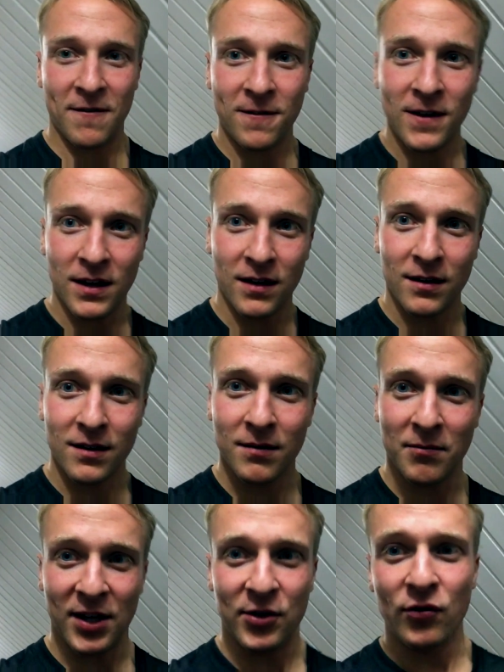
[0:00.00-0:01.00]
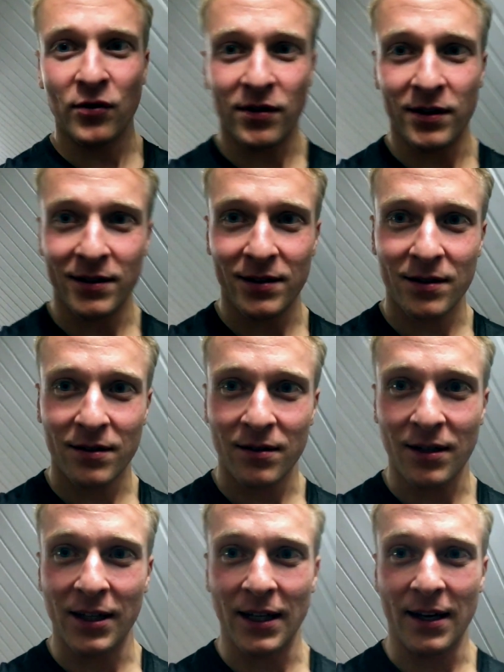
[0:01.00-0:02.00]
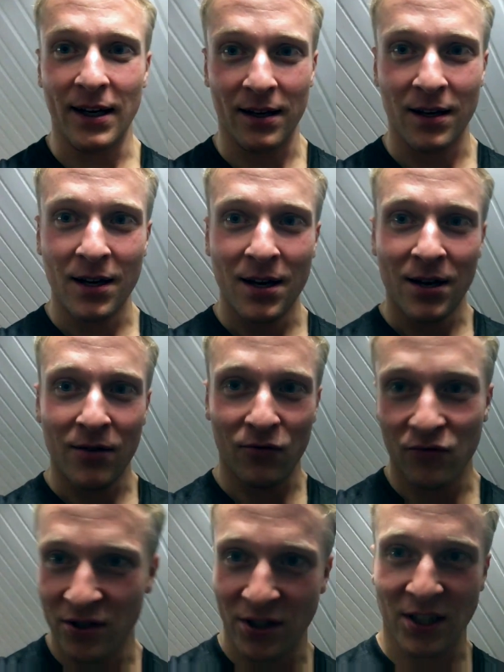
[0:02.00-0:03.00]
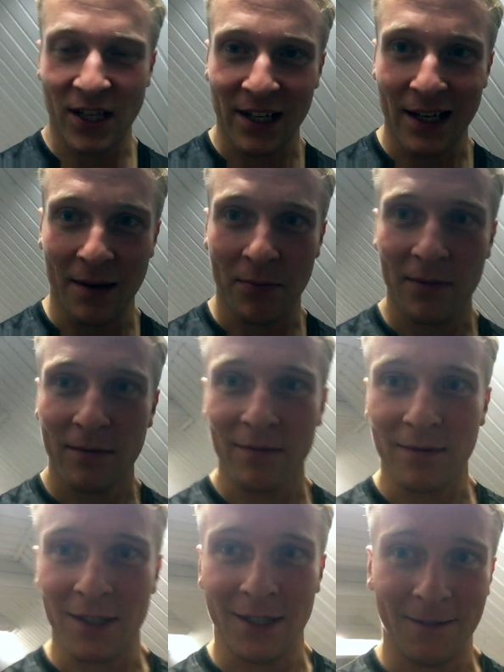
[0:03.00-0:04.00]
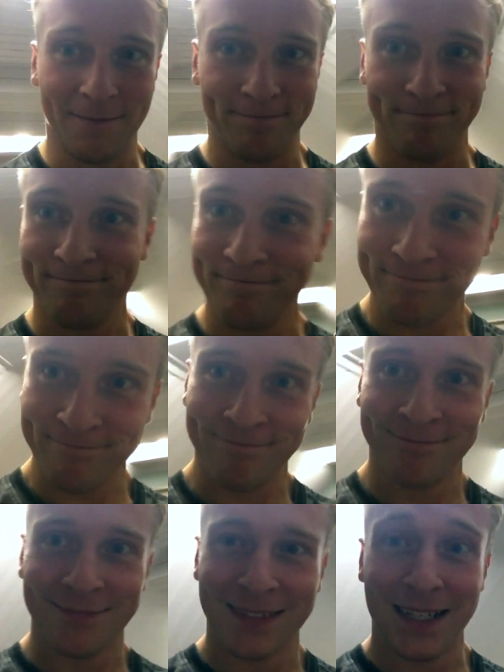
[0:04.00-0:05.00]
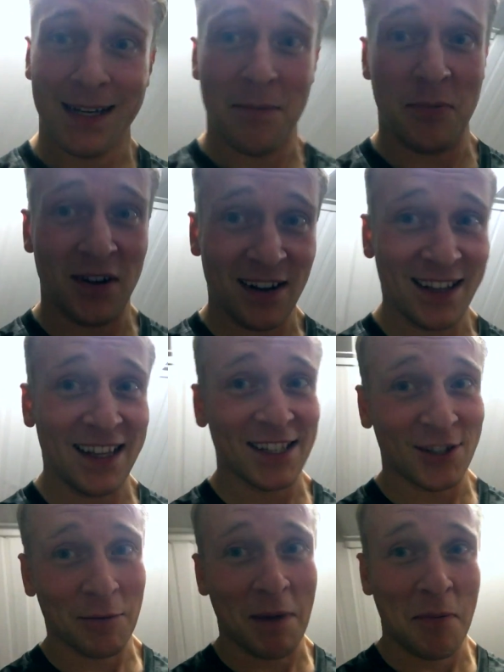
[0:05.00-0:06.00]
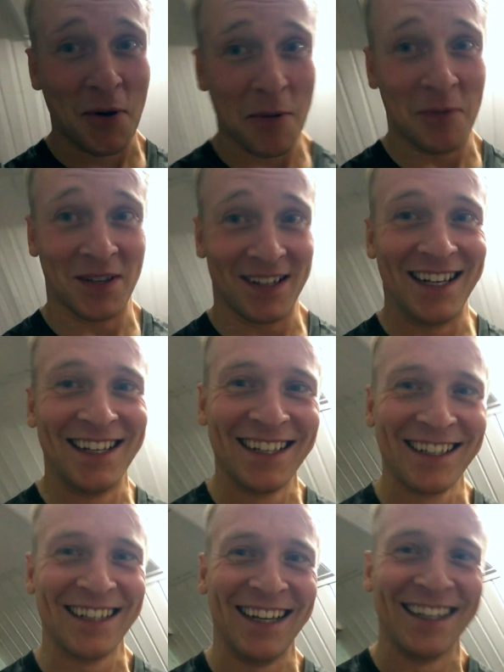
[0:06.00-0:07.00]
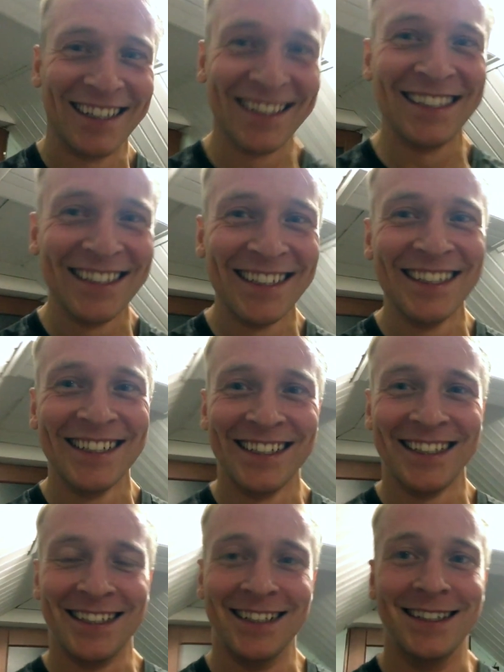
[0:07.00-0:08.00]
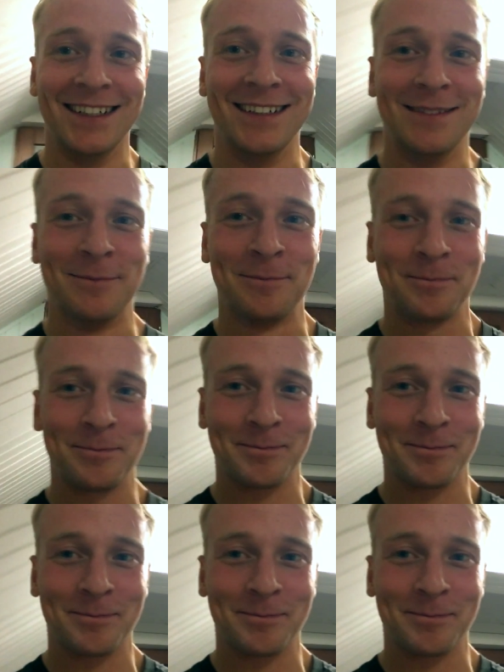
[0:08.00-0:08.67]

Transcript: think my truth is, and I just suck it up. And apparently, that's not my purpose. um,